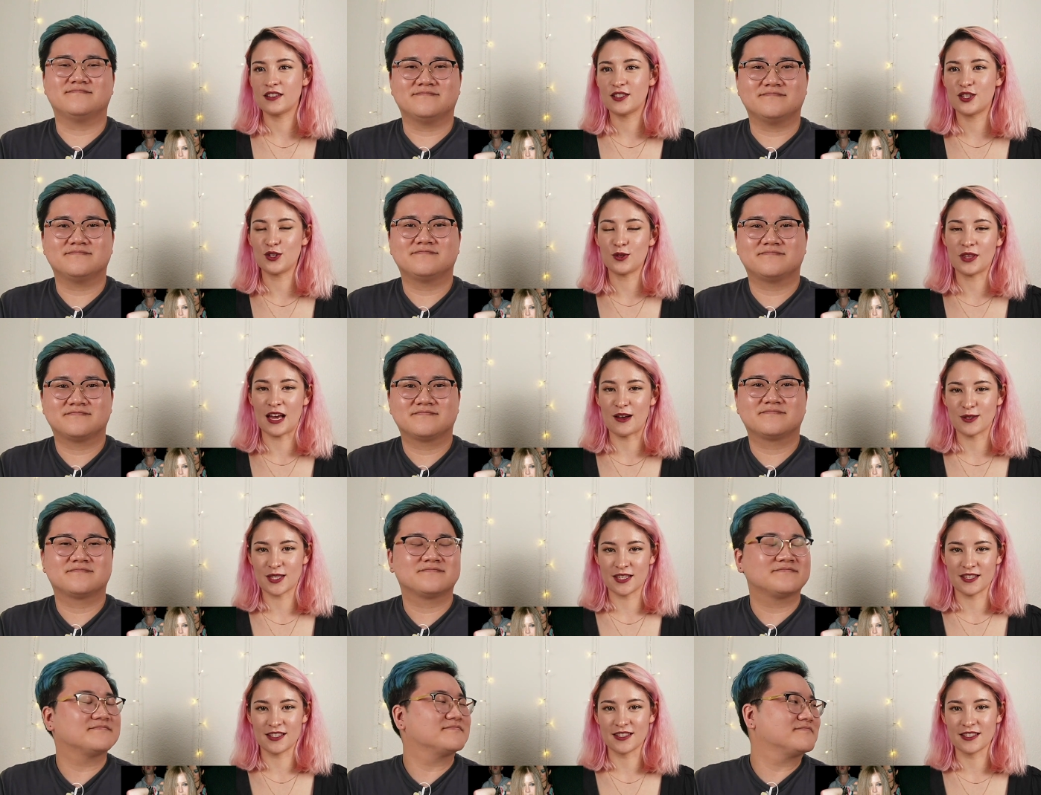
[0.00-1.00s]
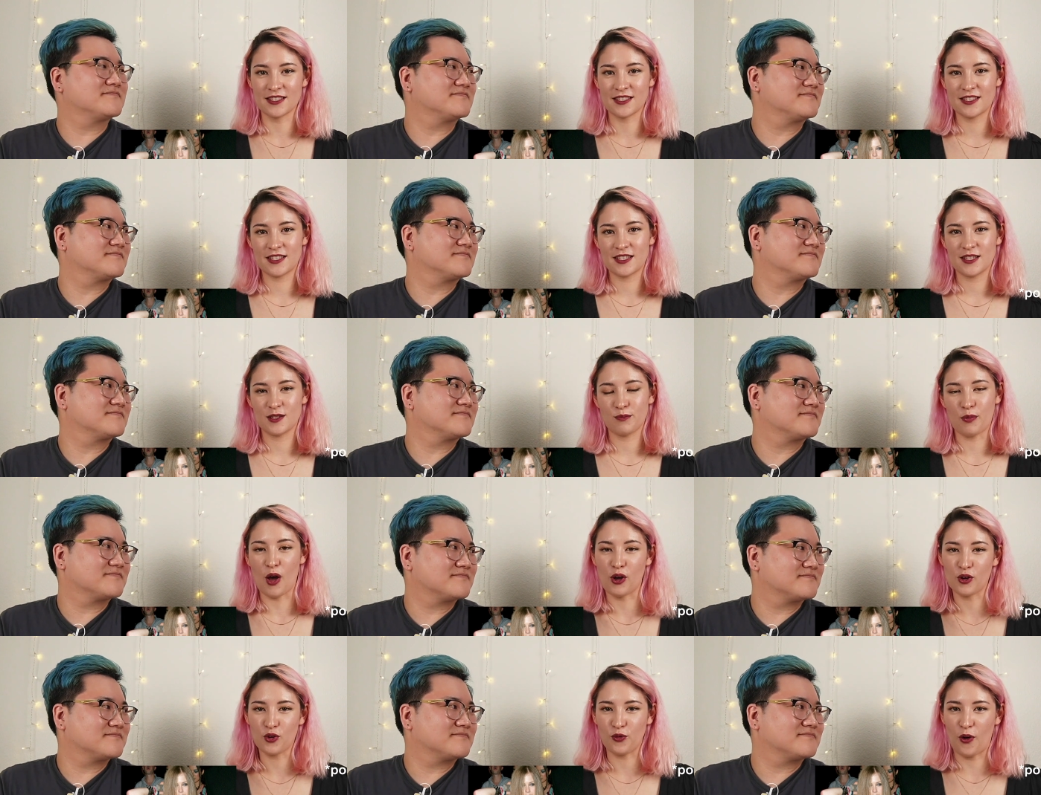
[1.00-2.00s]
Speaker 1: 2000s
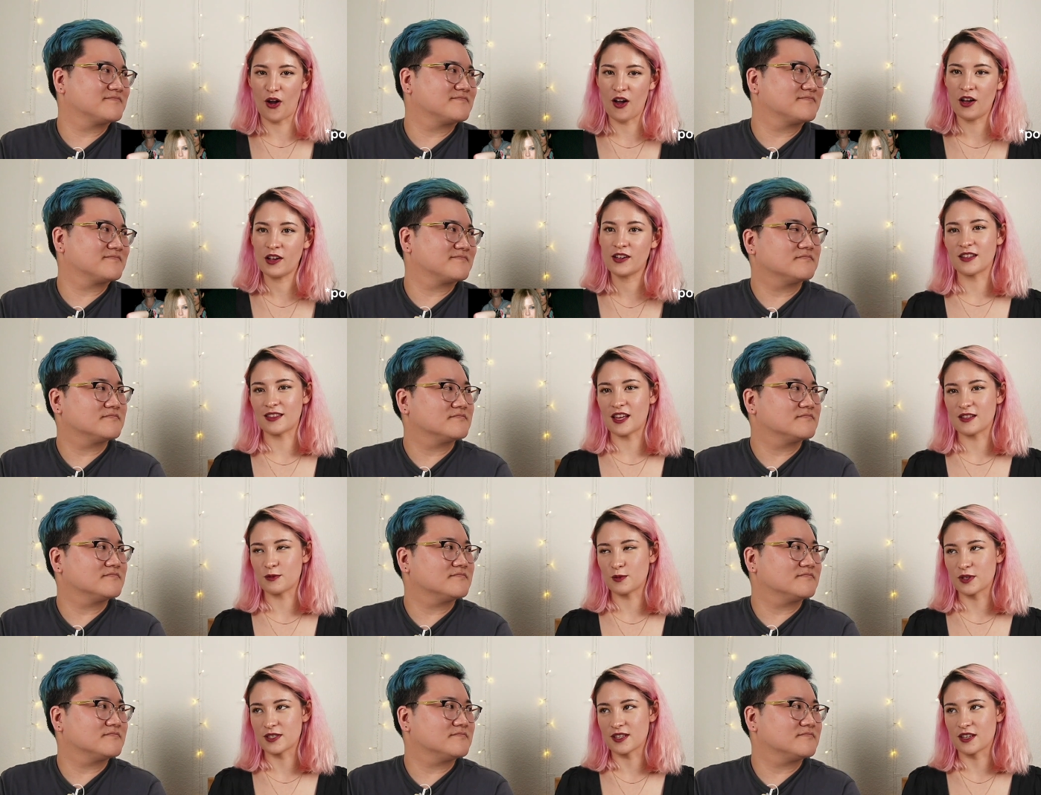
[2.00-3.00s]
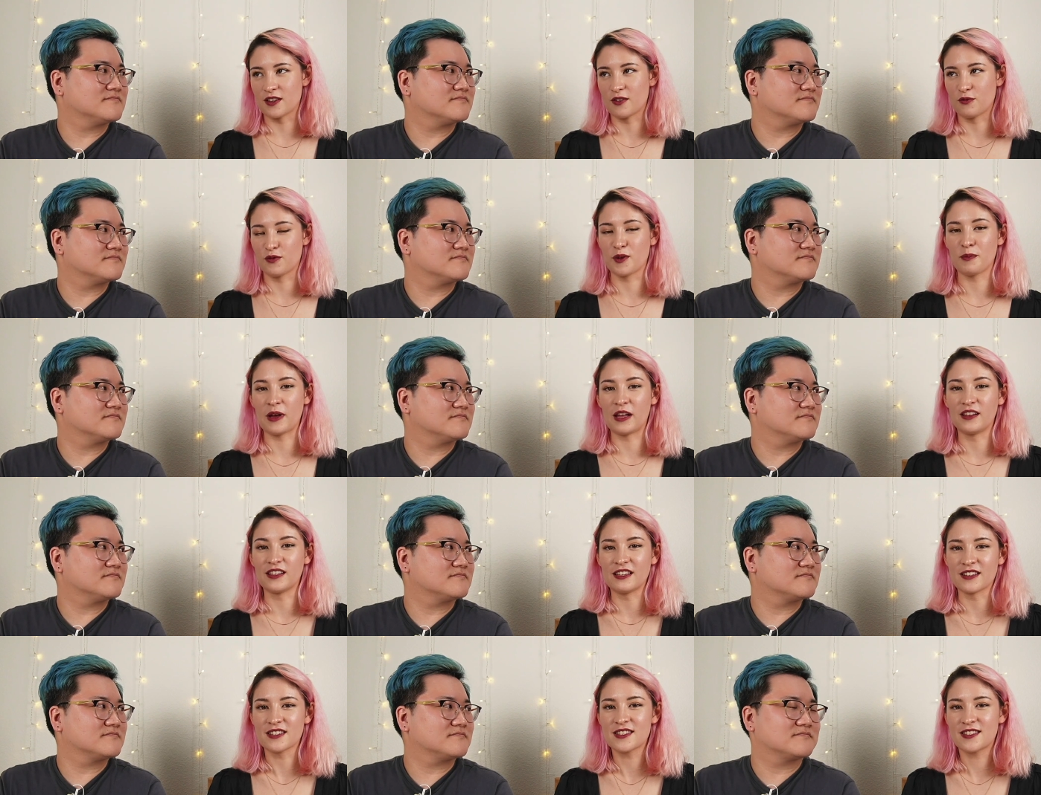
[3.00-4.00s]
punk rock. That was a
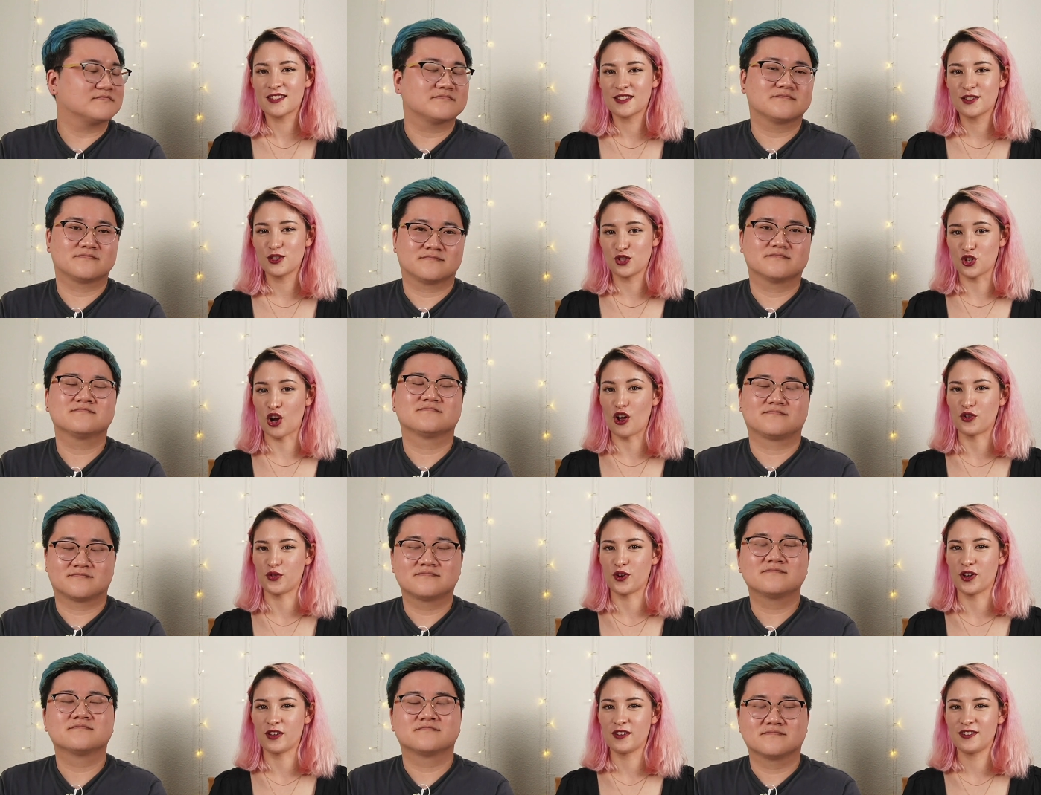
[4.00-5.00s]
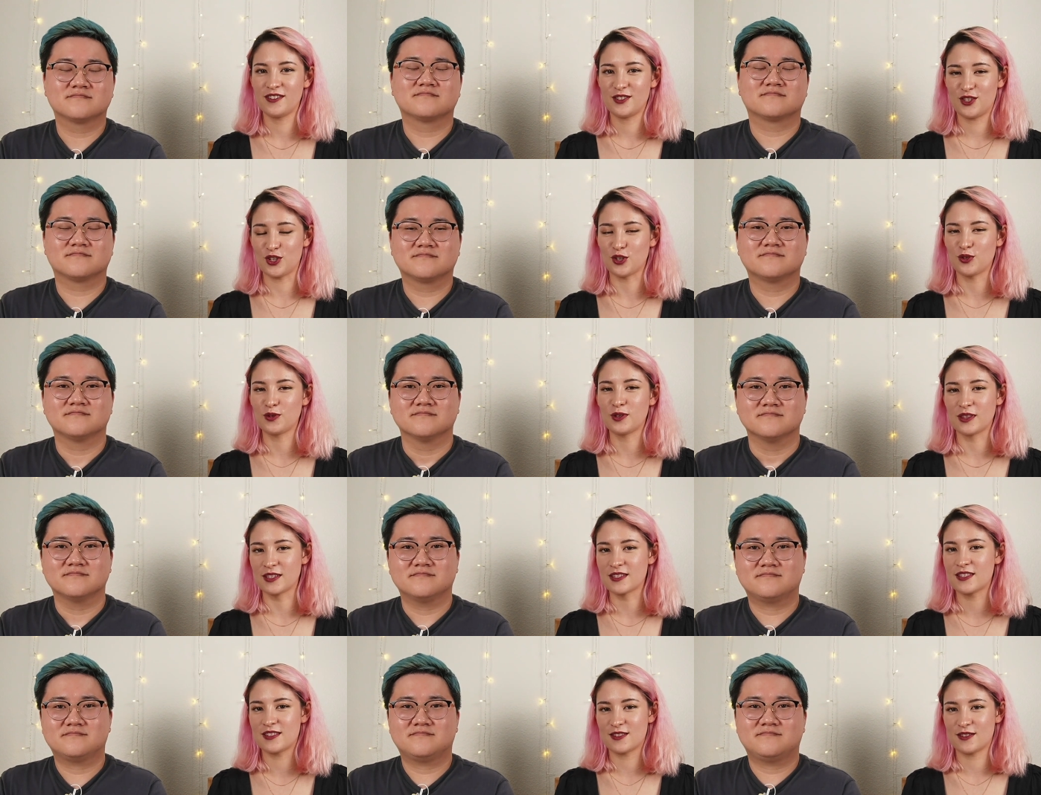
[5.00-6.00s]
rebellious genre too, and
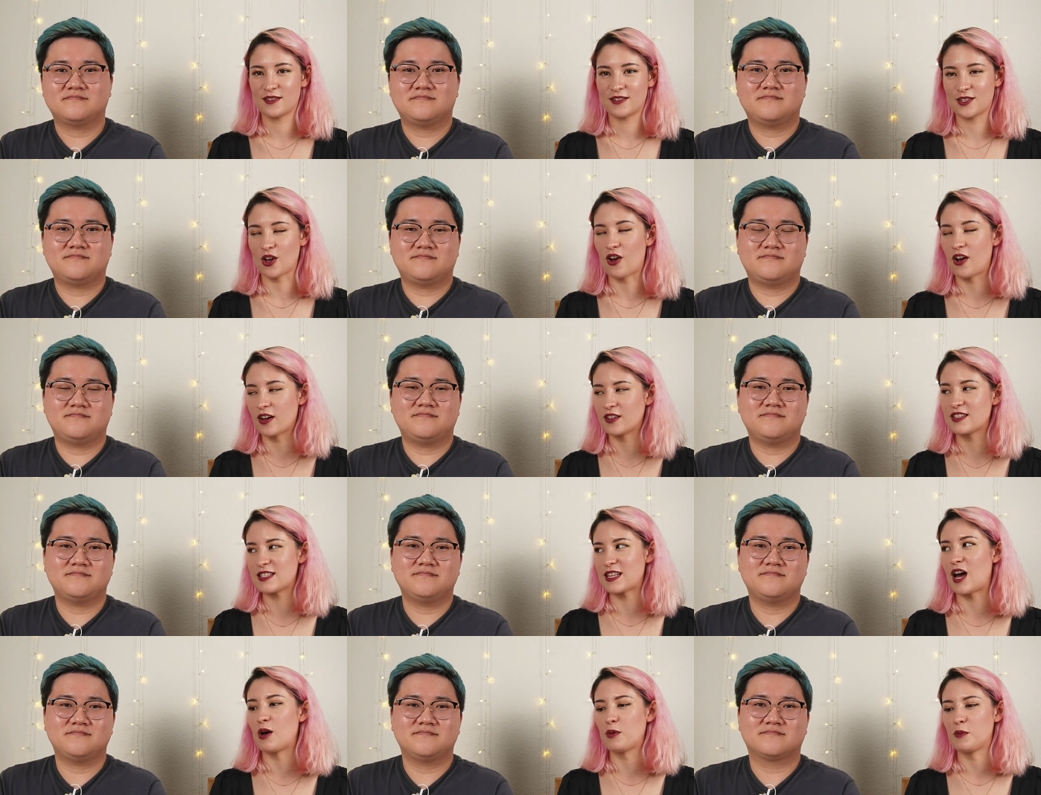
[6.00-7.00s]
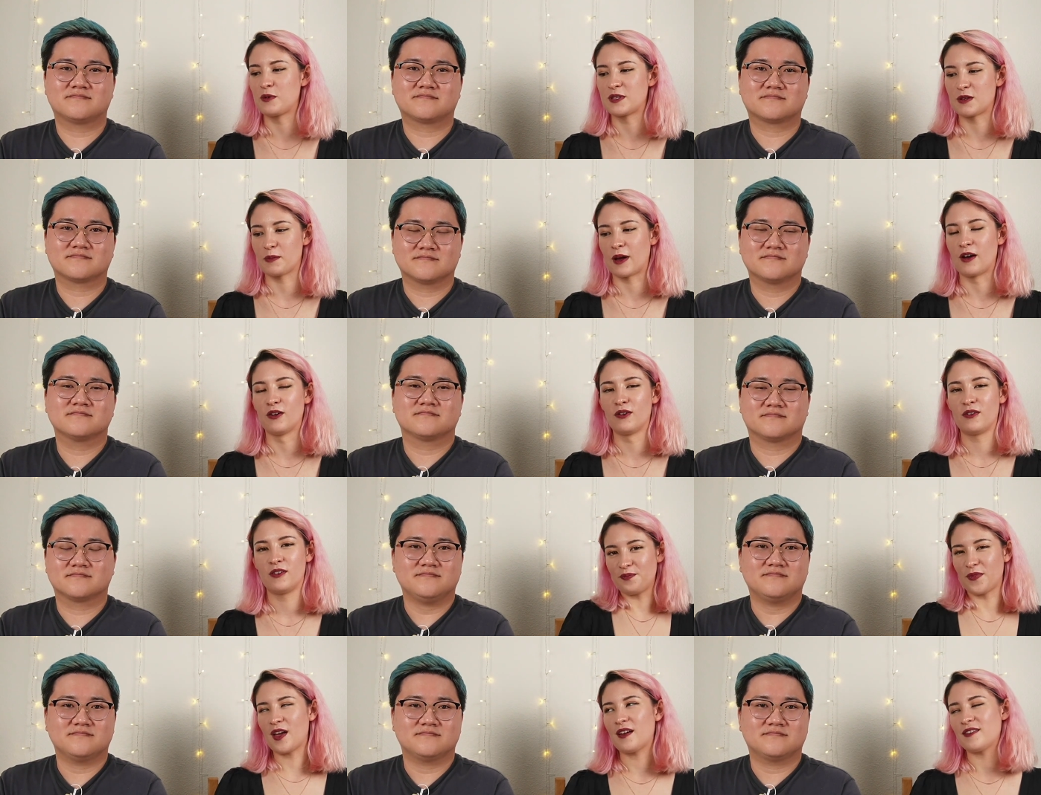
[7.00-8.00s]
this song and this album is about
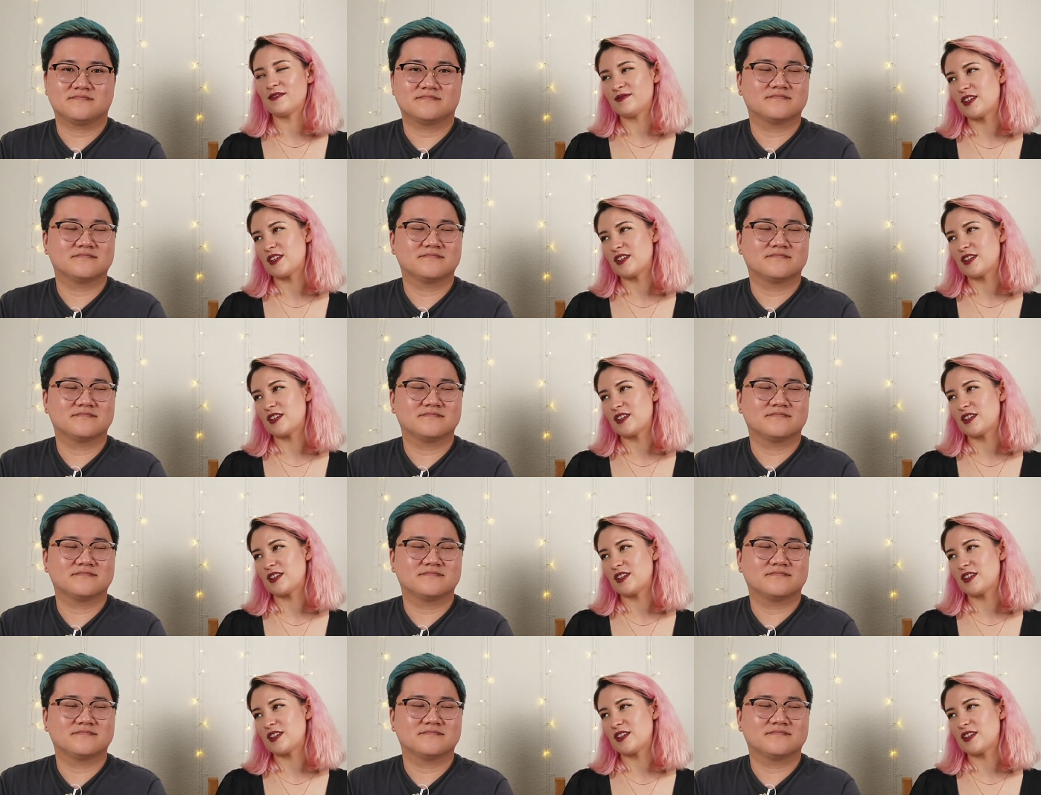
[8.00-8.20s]
not